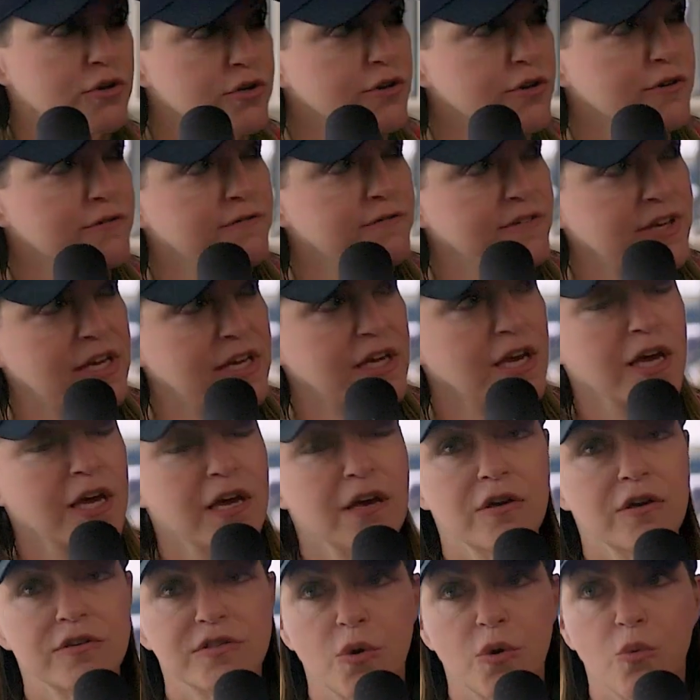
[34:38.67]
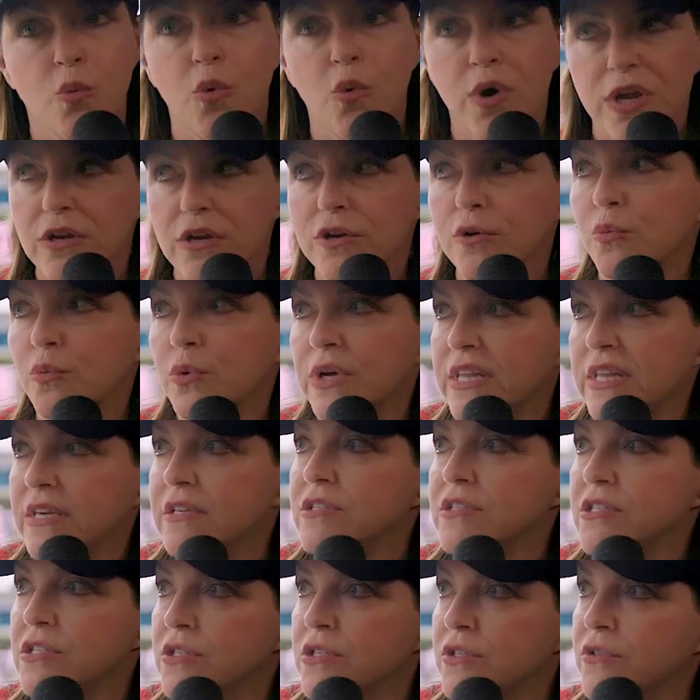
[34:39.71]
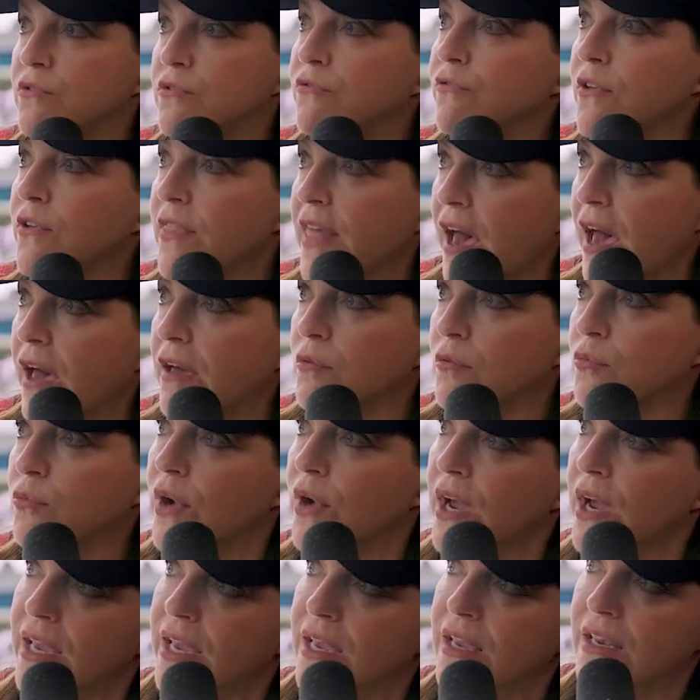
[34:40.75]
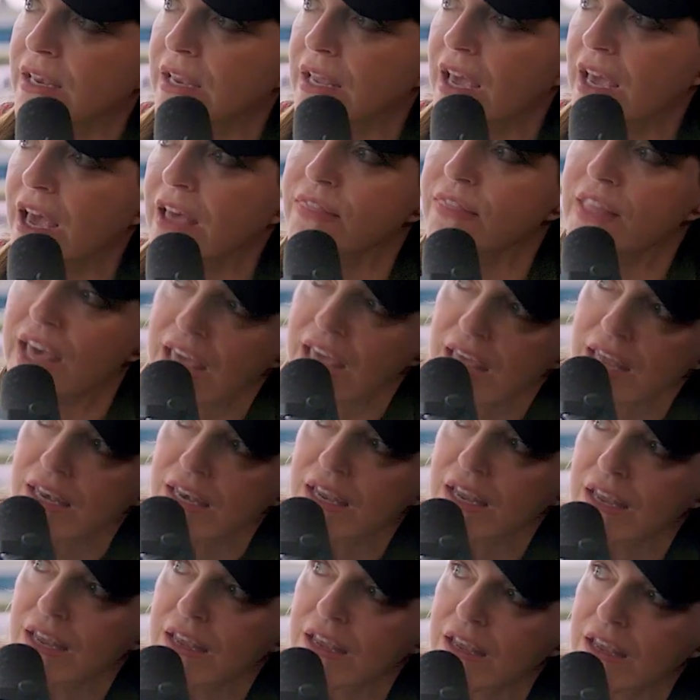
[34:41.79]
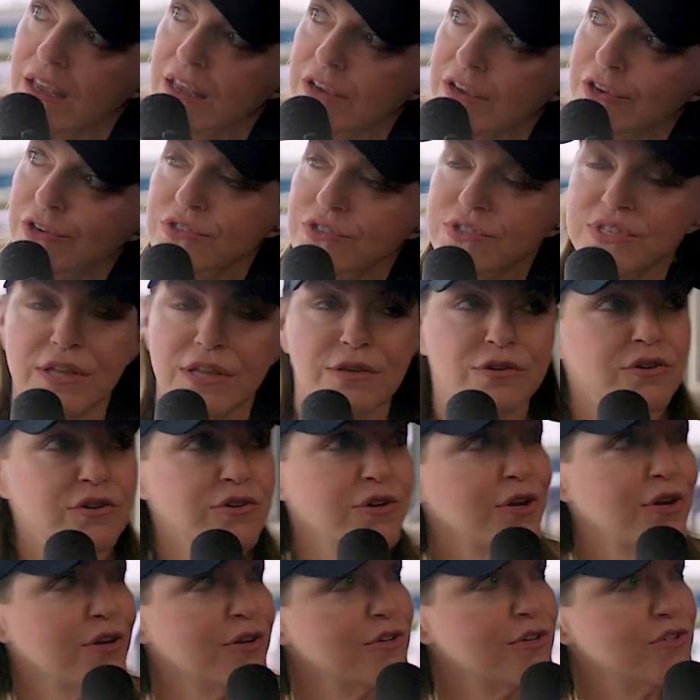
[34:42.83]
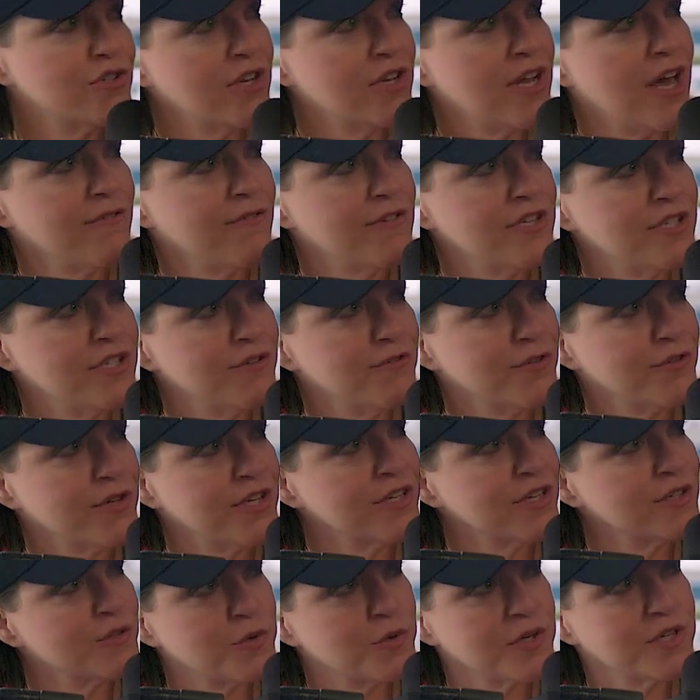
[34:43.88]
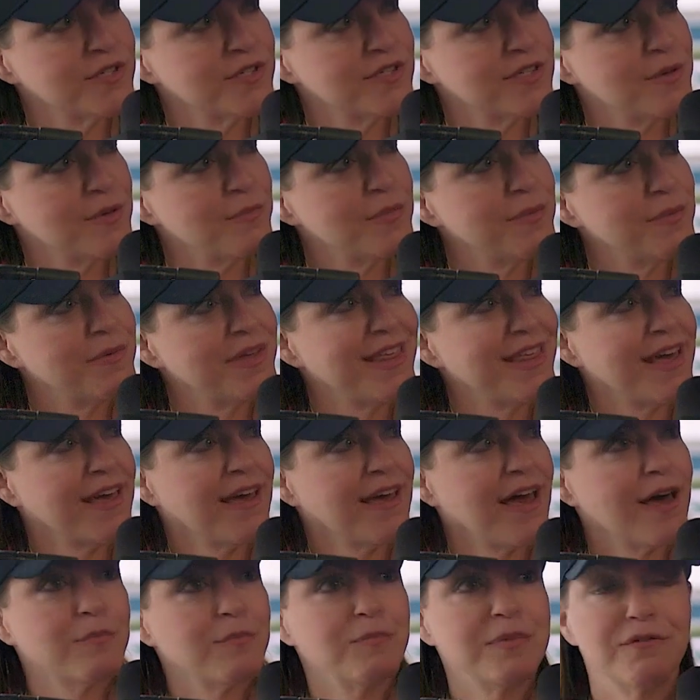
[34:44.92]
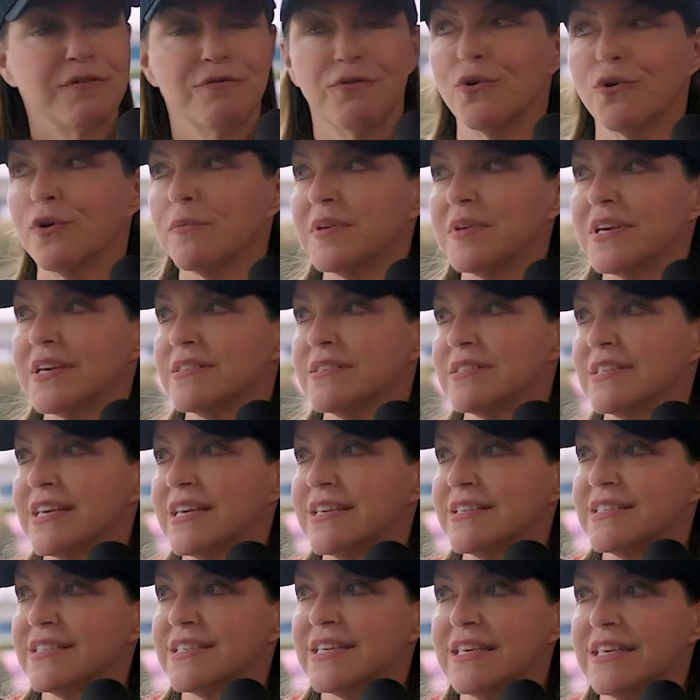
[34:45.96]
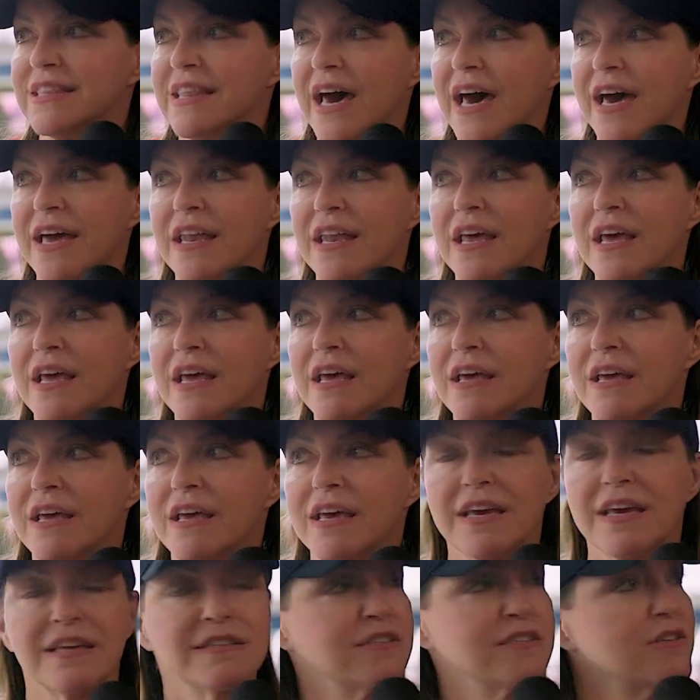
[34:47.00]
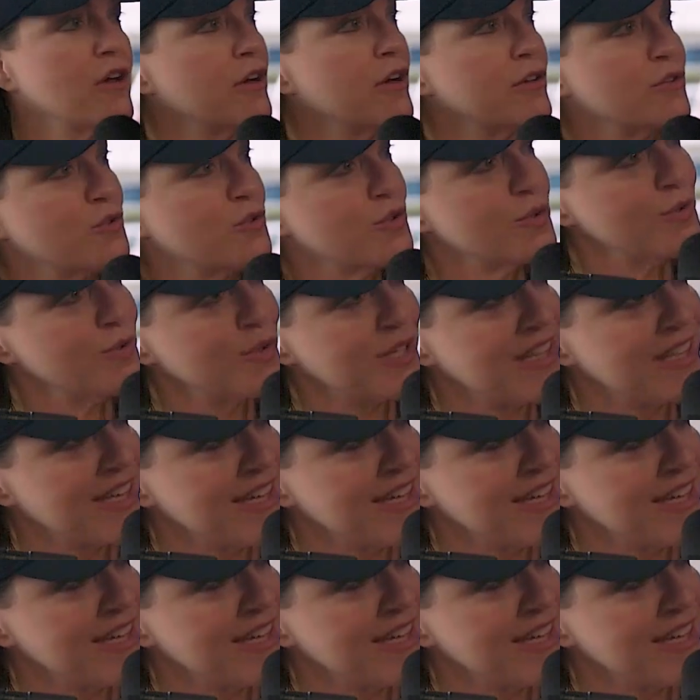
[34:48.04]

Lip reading: earn your fee. So, what are you willing to do for that? Right. And then your seller should have a different experience than maybe they had before because they see that it's not true